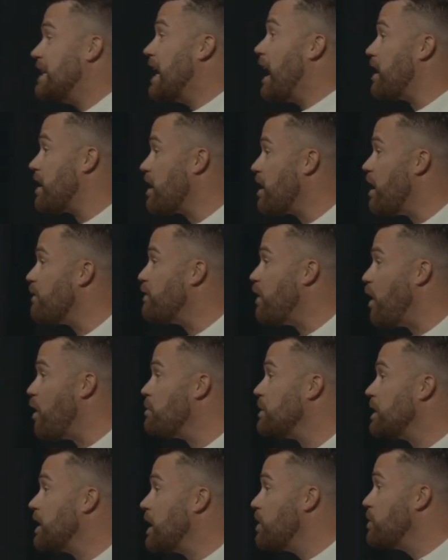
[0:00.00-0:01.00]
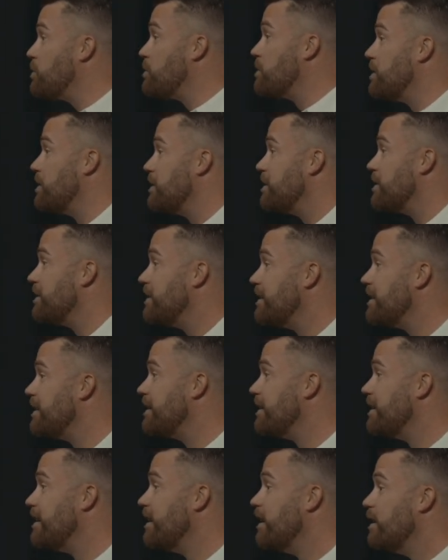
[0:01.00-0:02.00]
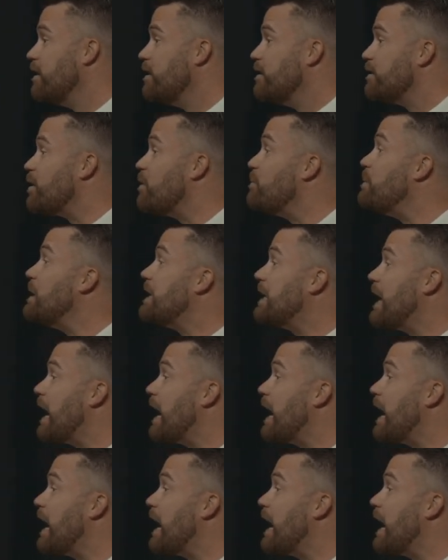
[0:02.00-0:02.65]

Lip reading: he got it off Home Alone. So be